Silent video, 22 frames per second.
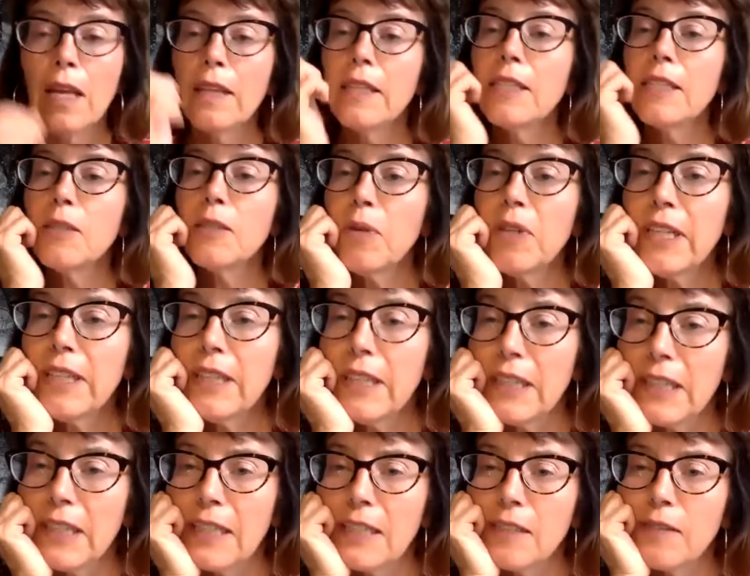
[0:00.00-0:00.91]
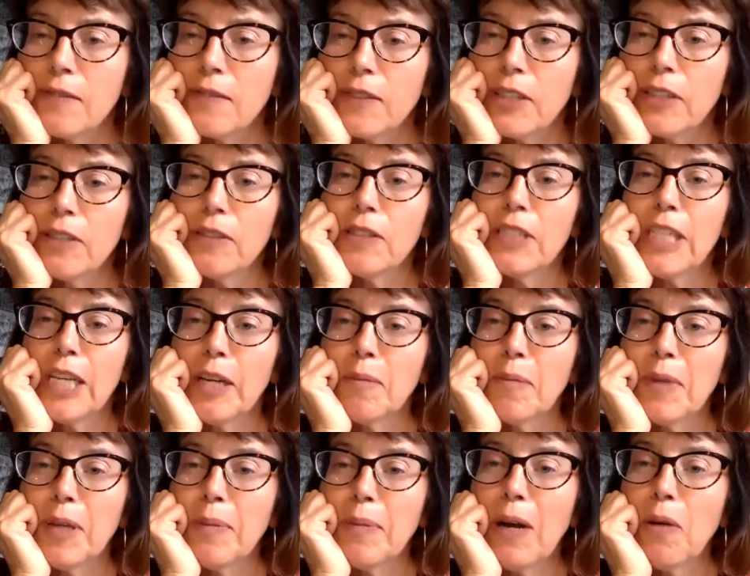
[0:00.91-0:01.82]
This one I think is for you,
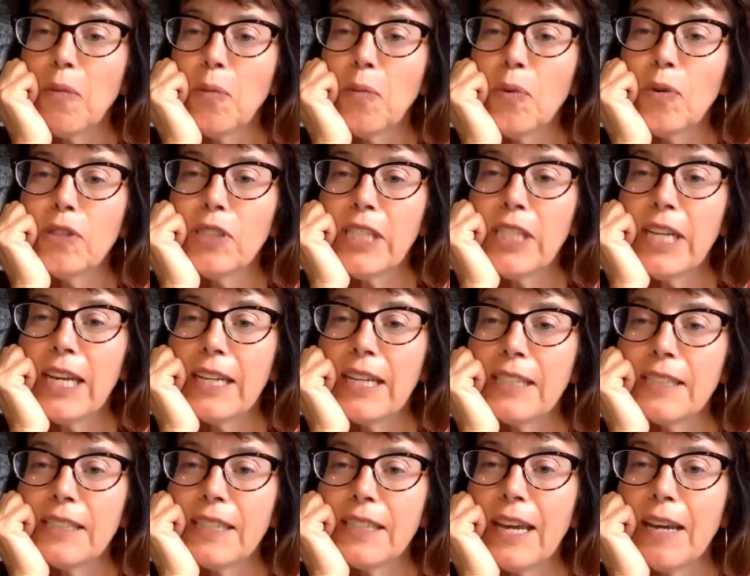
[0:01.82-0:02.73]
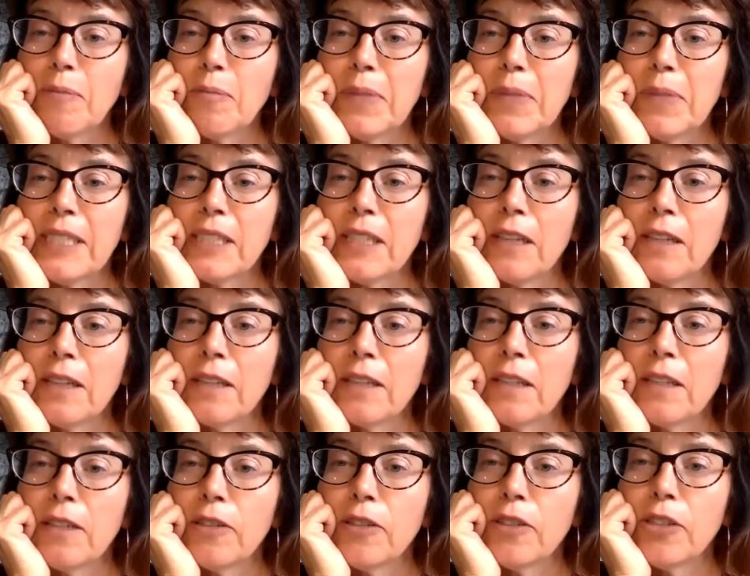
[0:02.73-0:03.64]
Tim, about what tests can be done